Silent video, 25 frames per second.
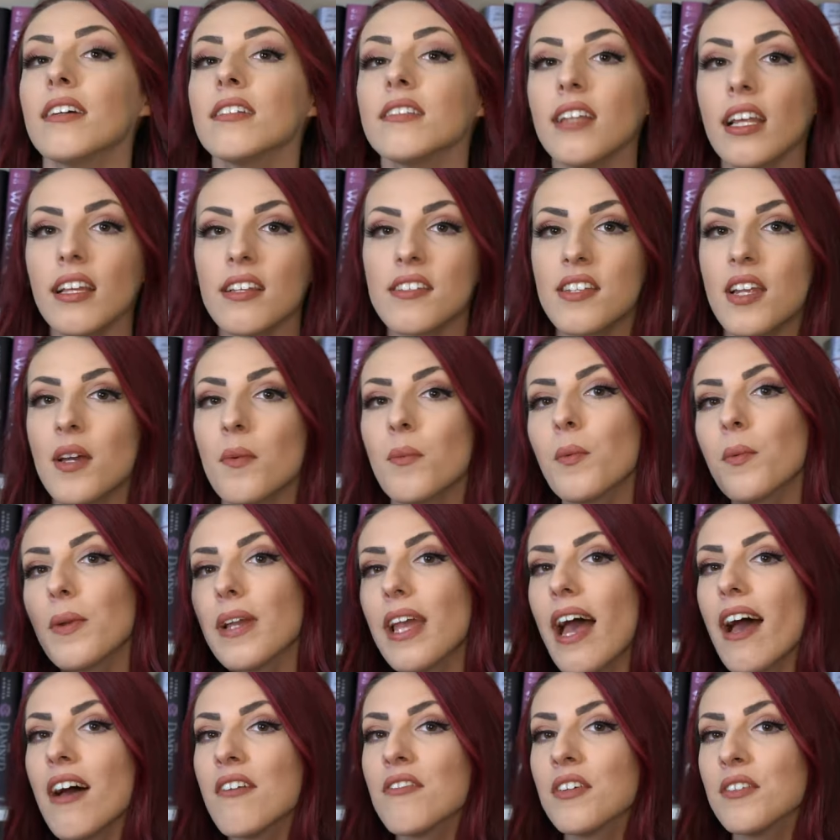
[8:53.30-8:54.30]
Next up, we
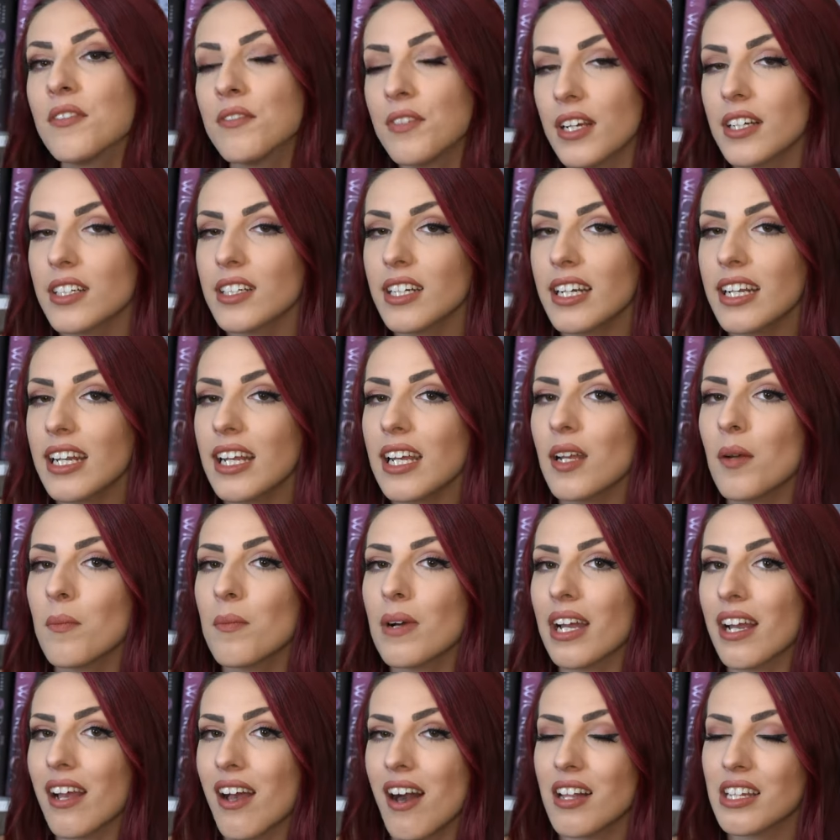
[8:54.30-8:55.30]
have Verity
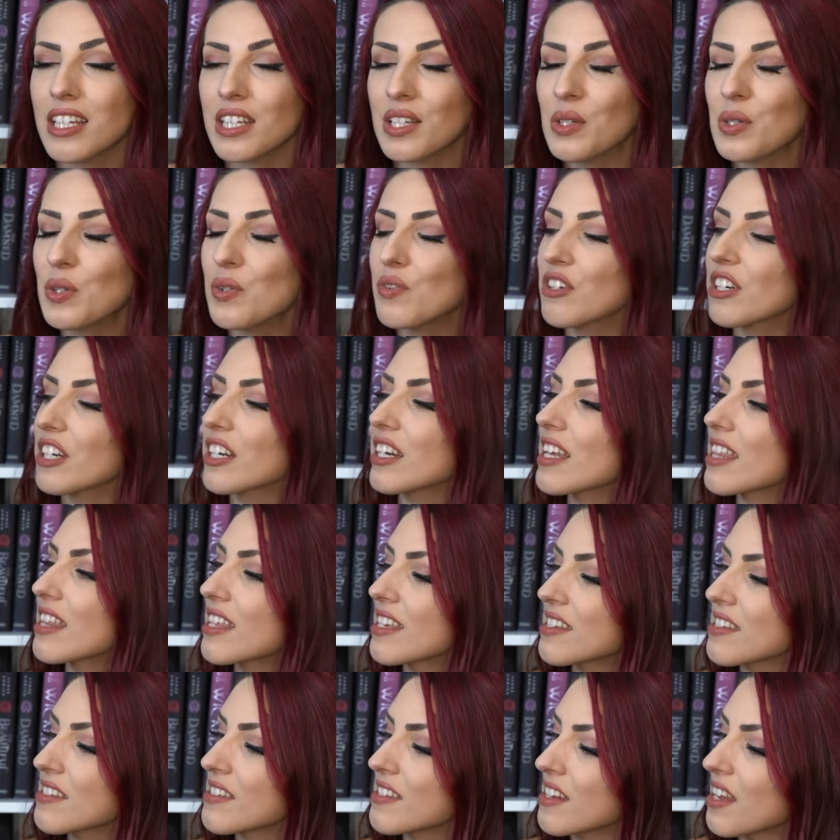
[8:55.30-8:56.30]
by Colleen Hoover.
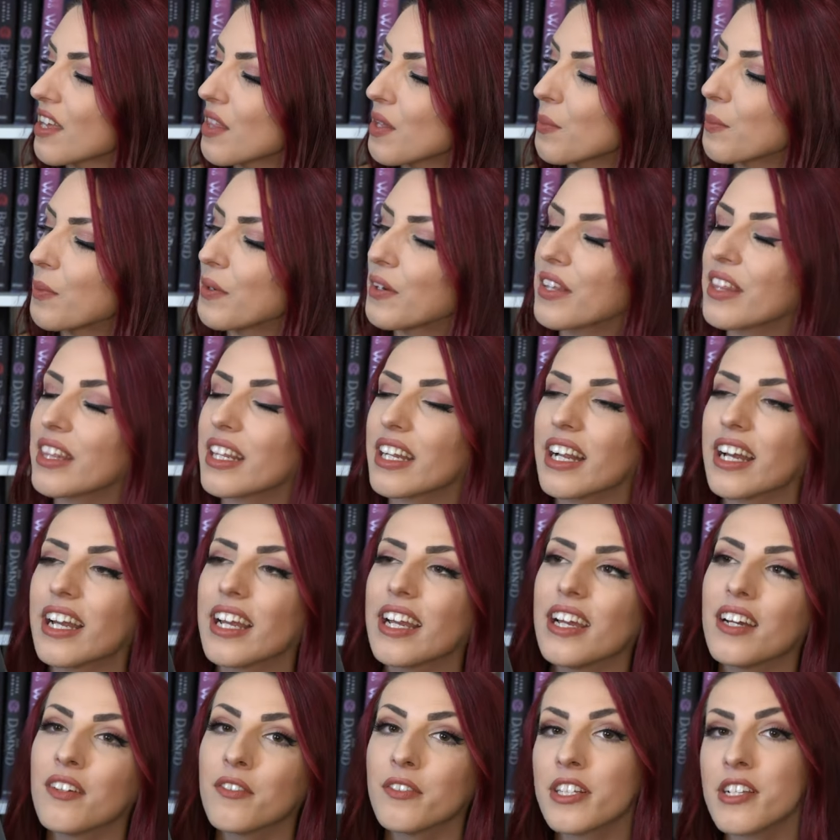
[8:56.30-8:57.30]
This is another book that I
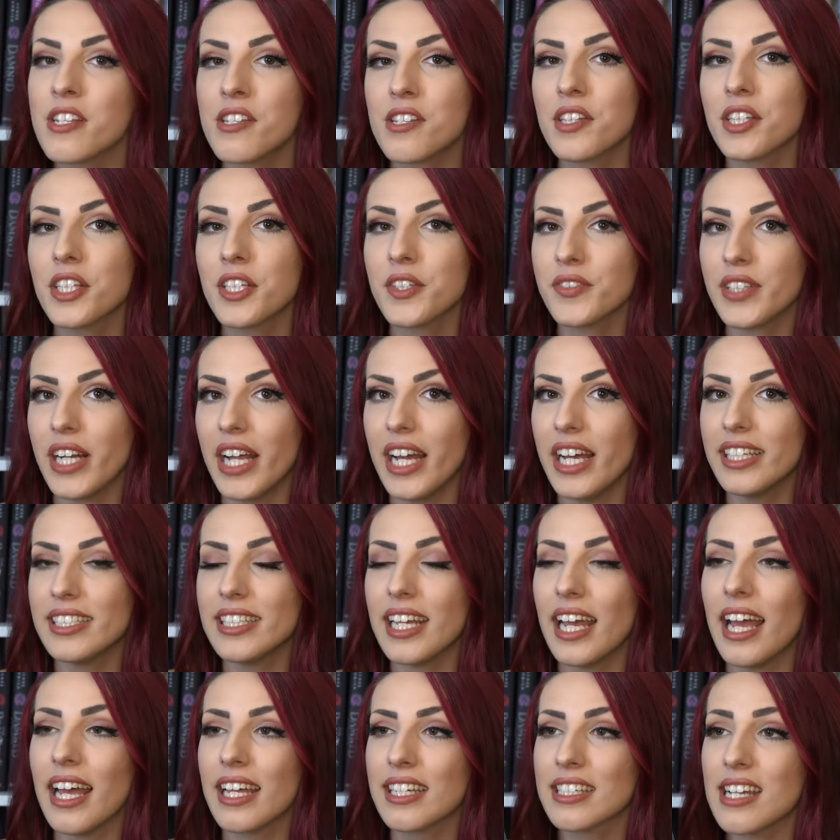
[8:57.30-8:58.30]
have recently
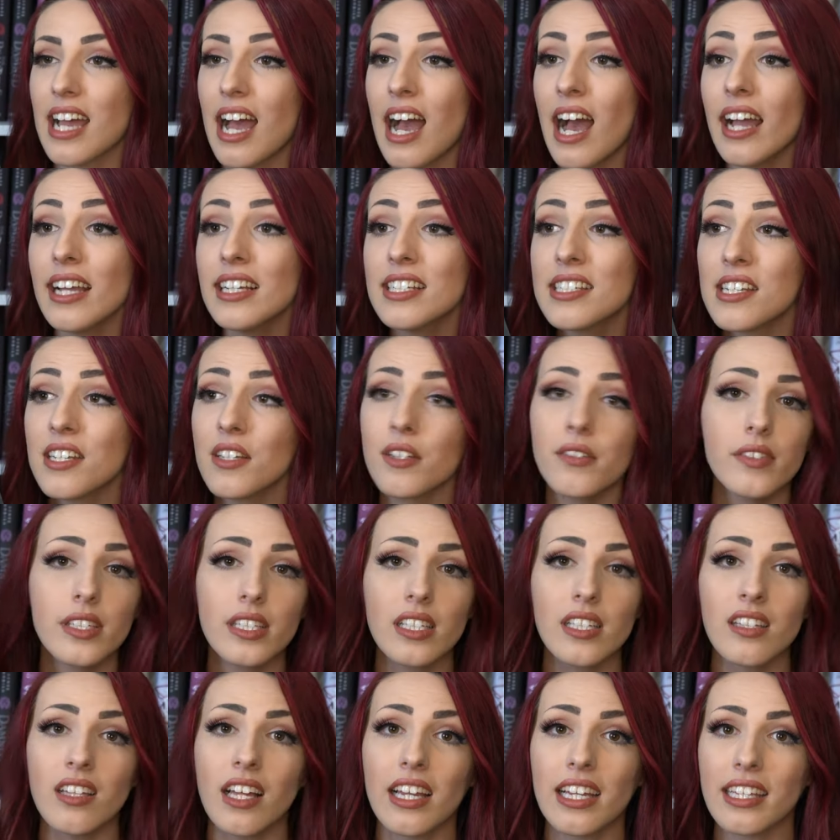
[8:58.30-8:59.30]
read, and I did
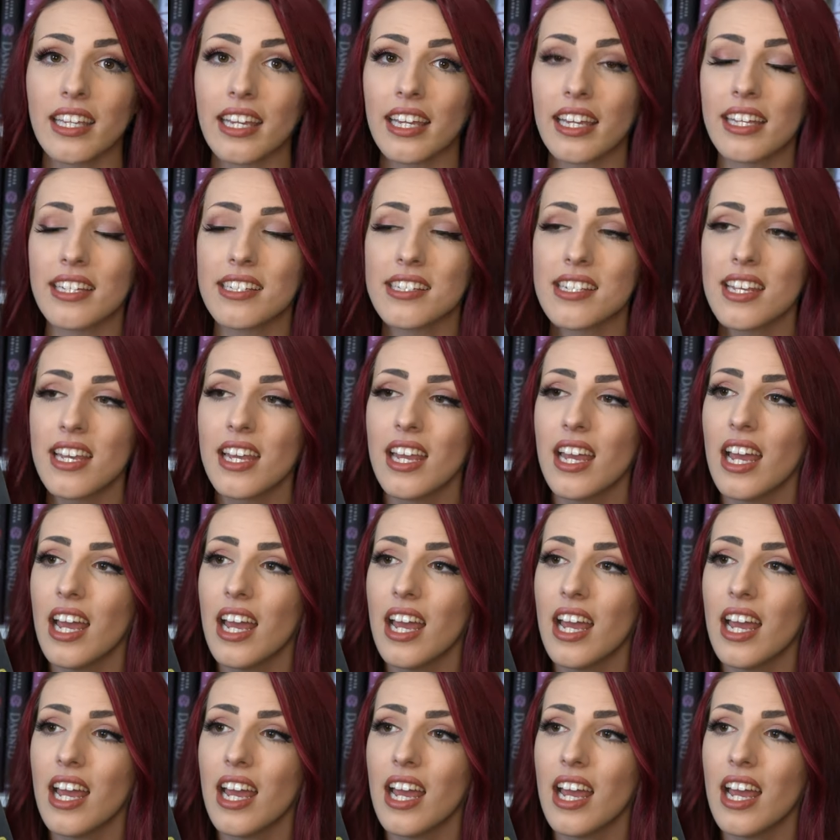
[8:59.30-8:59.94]
really like it.